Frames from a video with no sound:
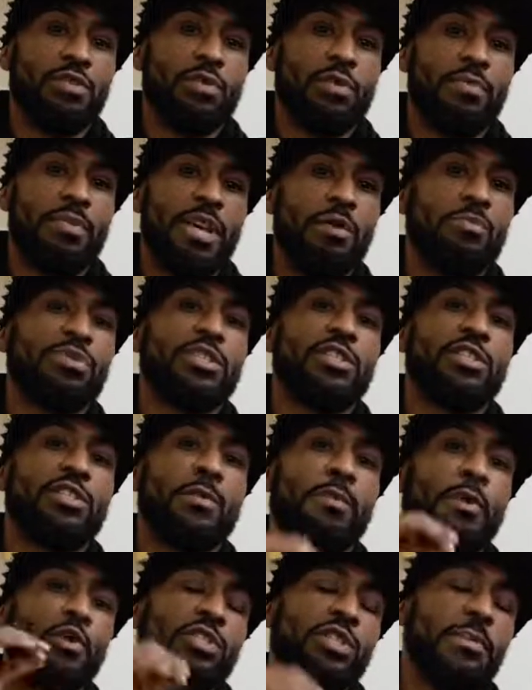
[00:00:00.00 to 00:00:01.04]
But it was
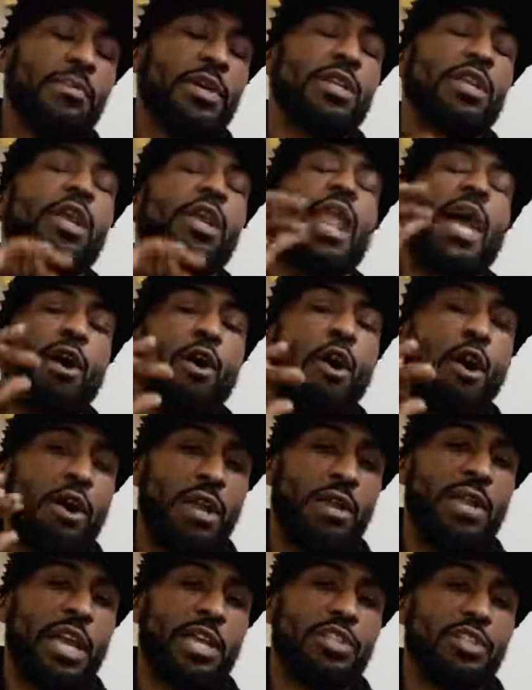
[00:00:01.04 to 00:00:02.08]
supposed to be in a lighthearted
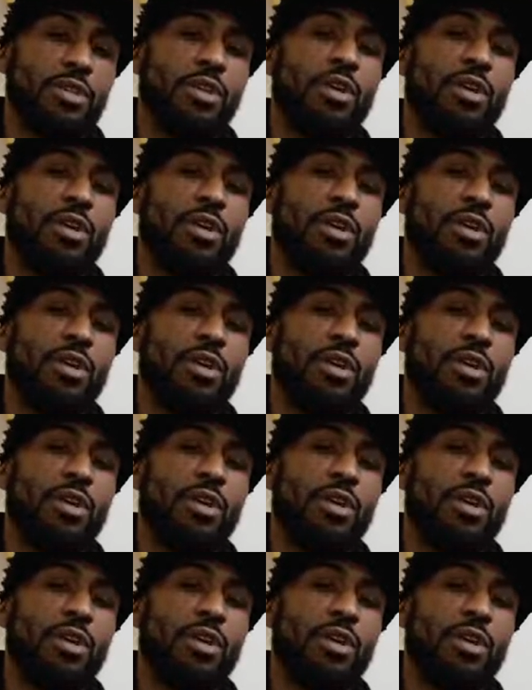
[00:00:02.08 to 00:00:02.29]
nature.